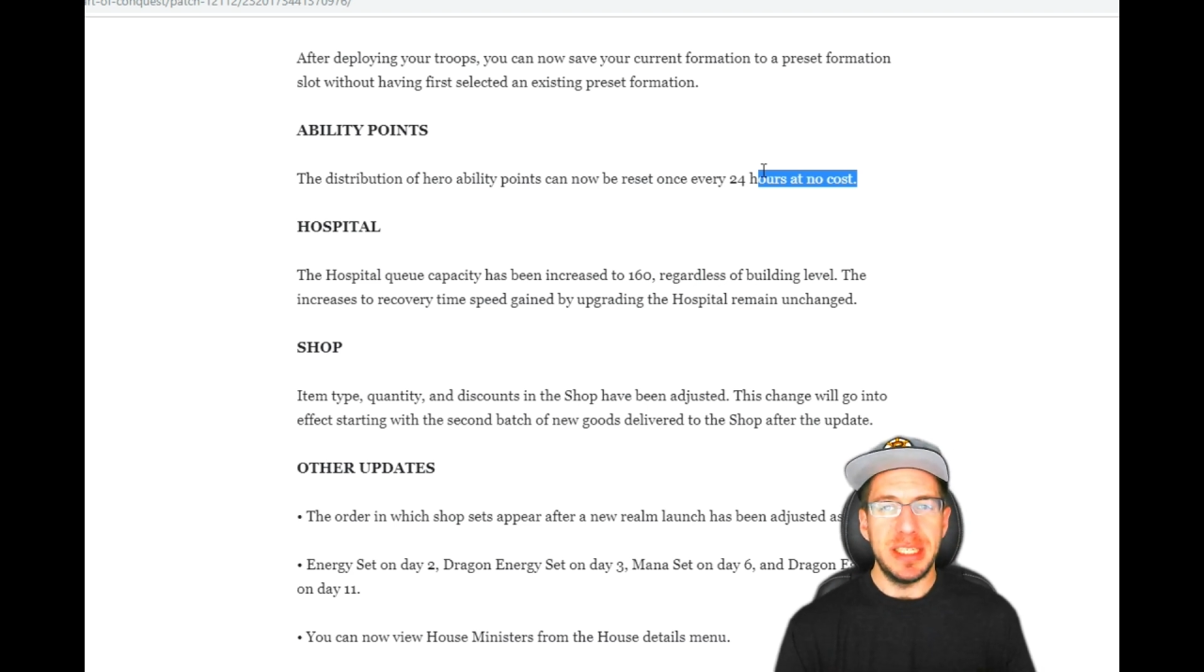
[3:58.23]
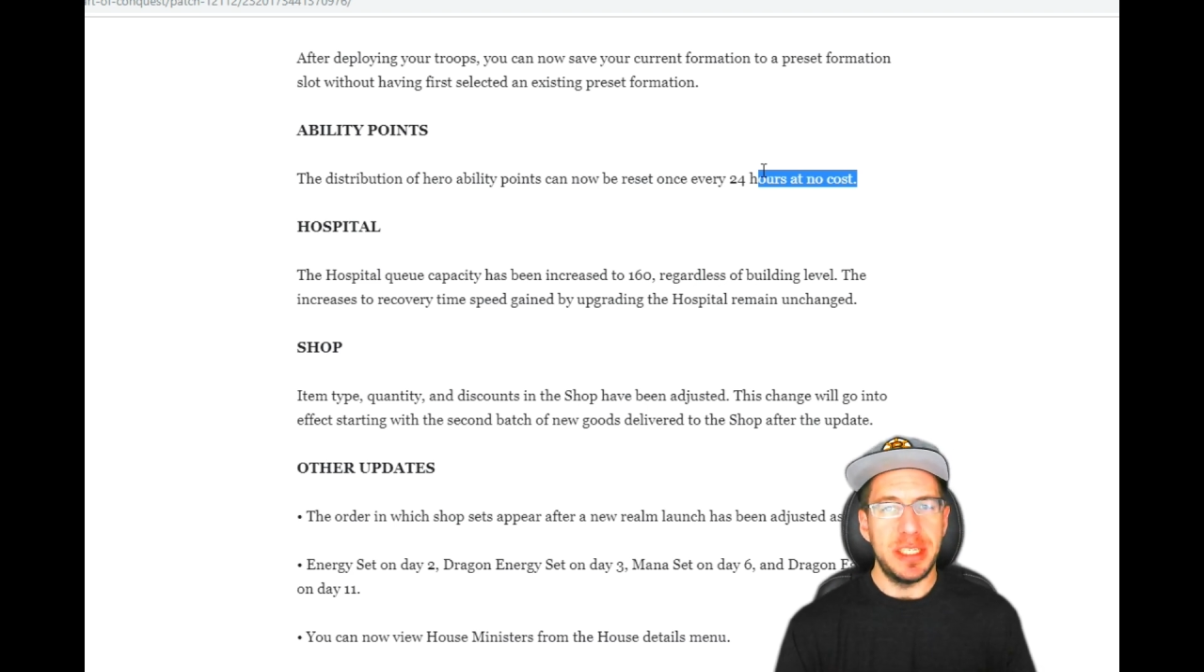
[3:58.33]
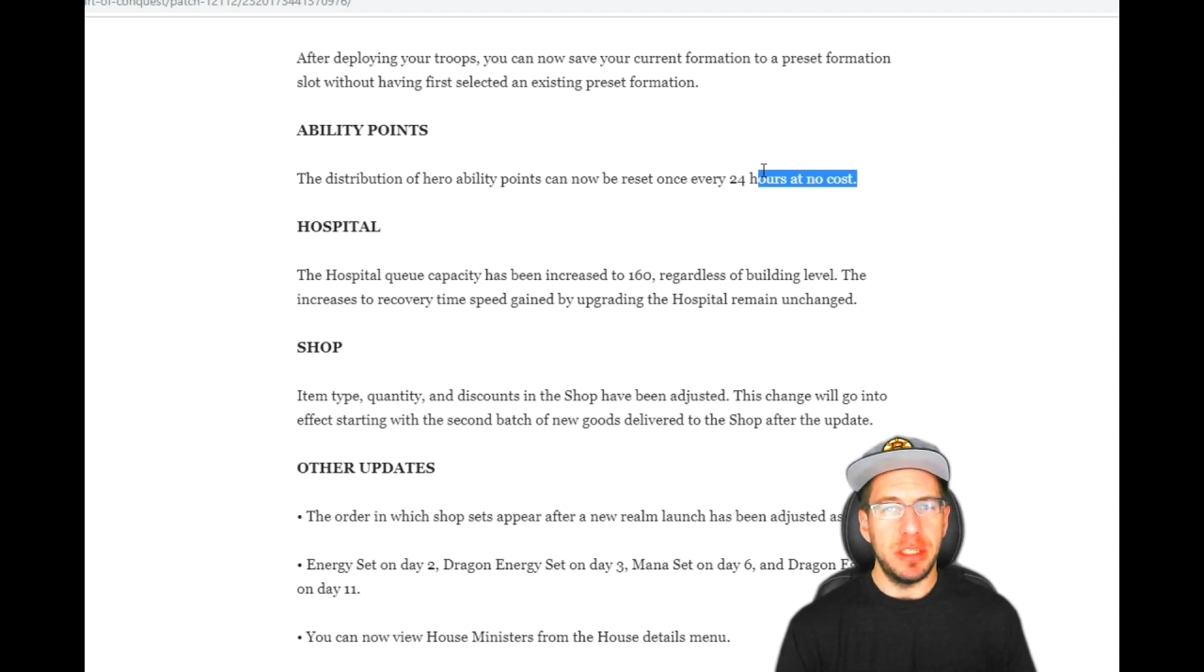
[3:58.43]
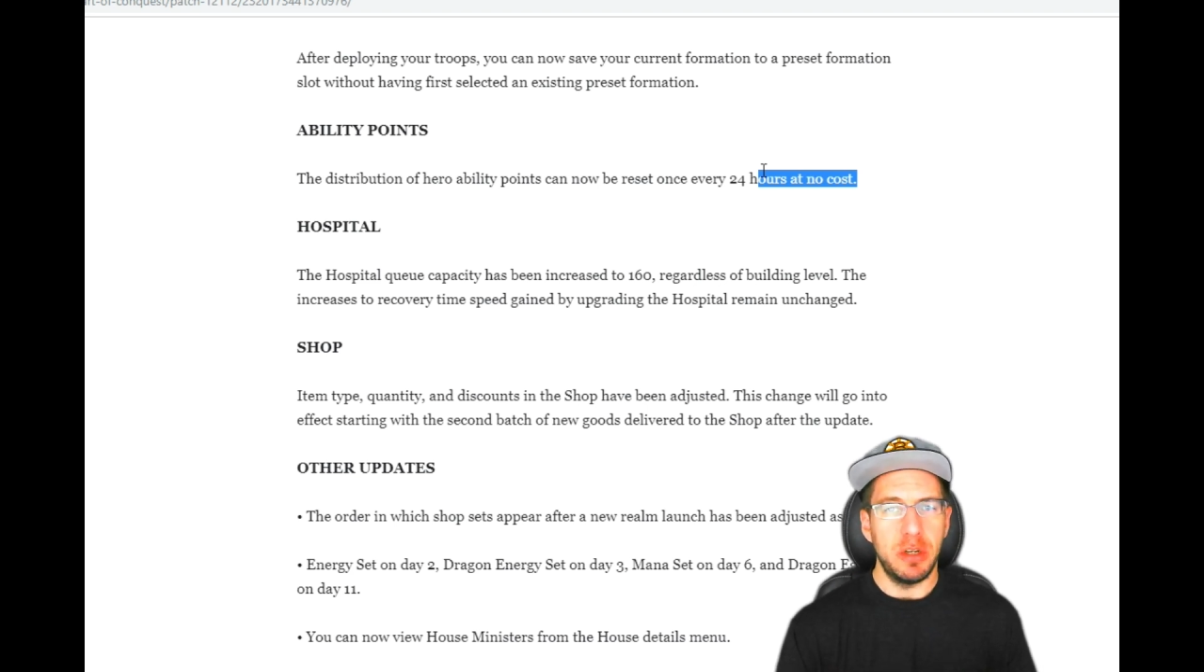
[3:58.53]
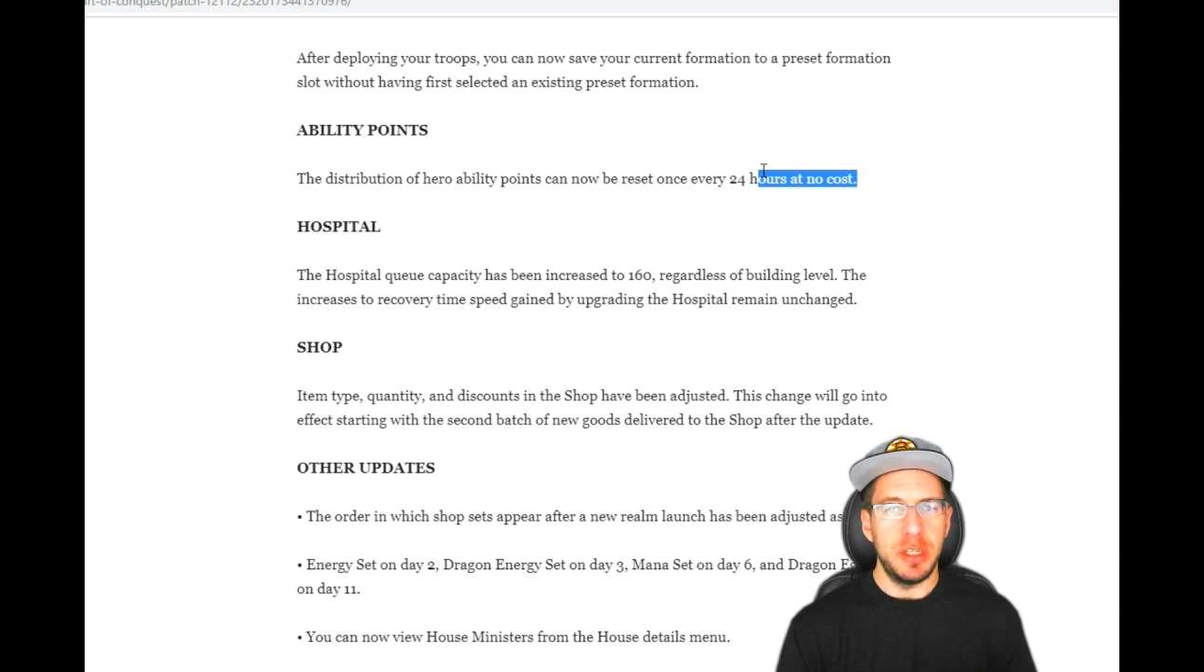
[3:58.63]

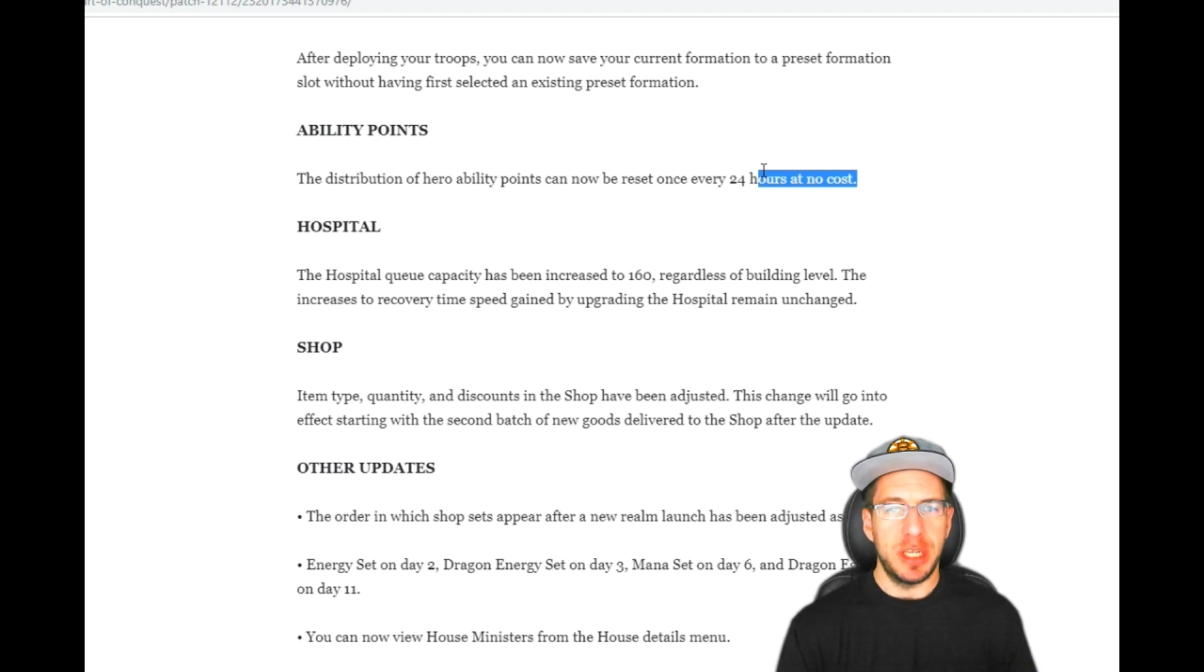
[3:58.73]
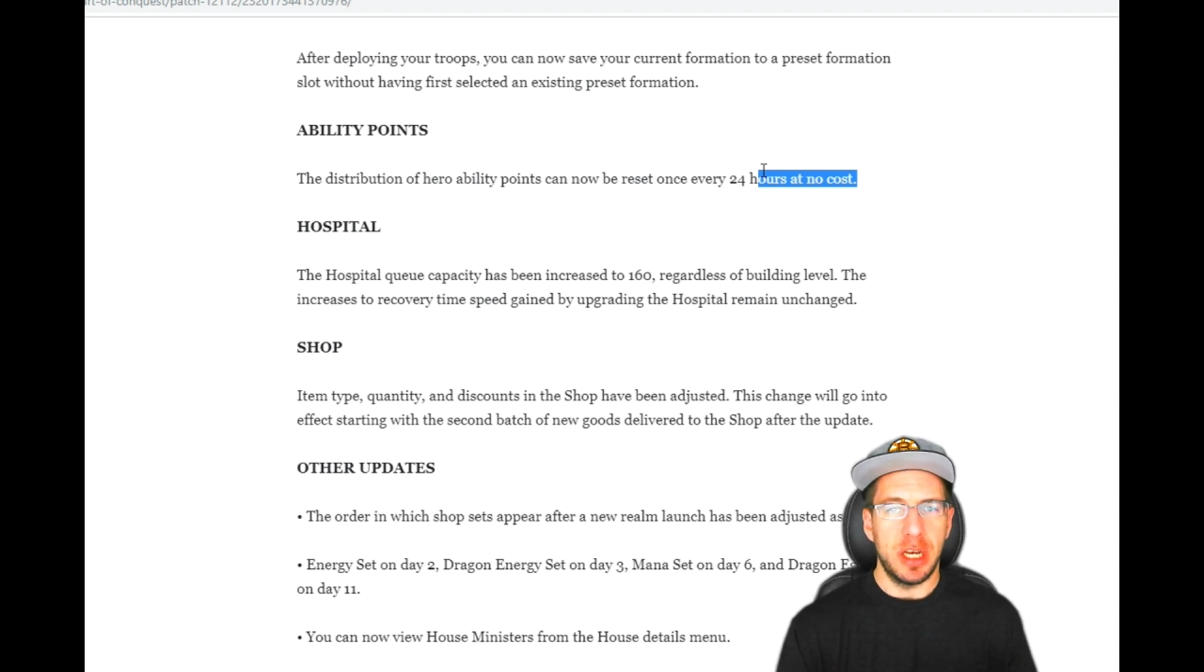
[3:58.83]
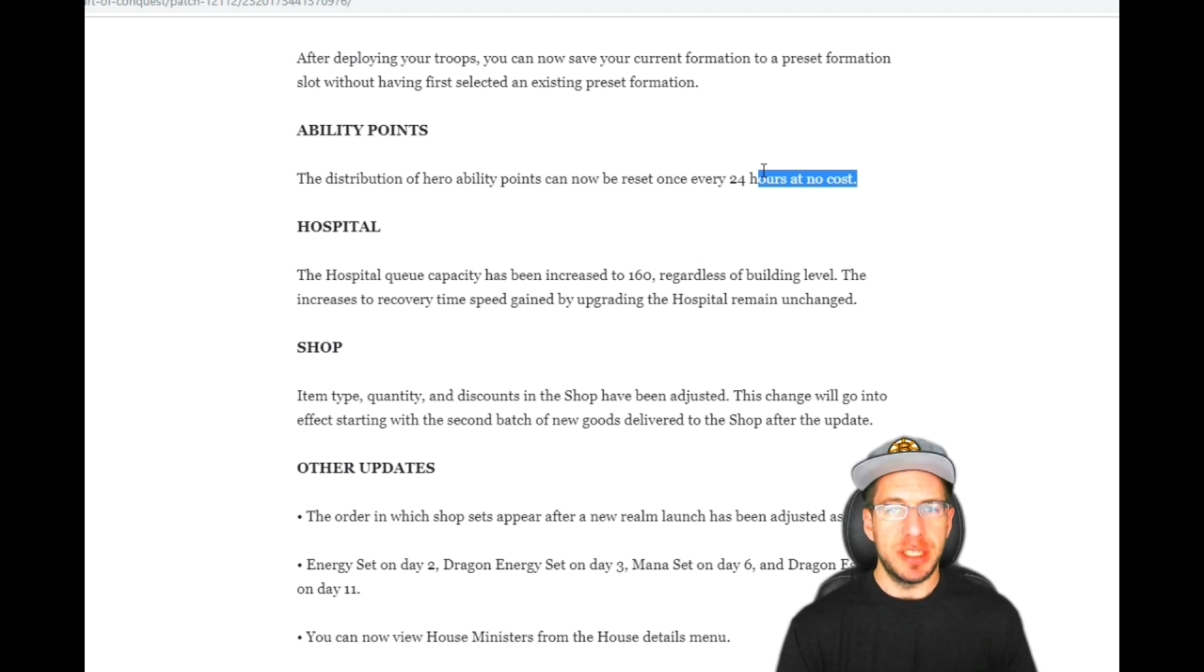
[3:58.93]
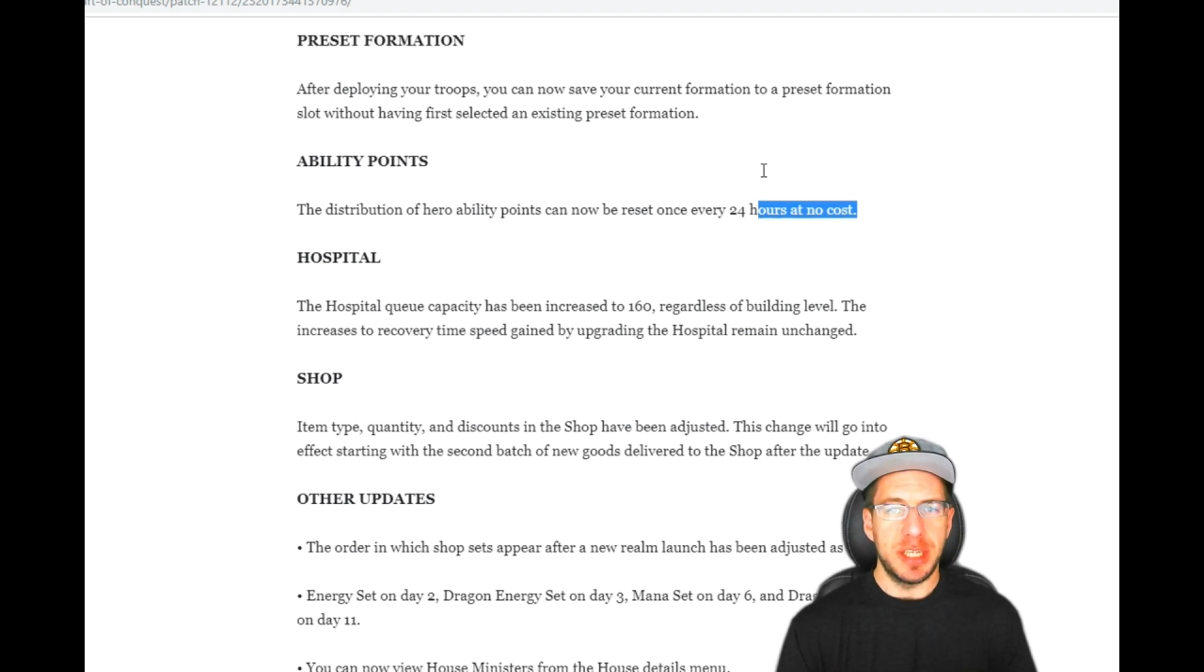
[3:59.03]
still going to cost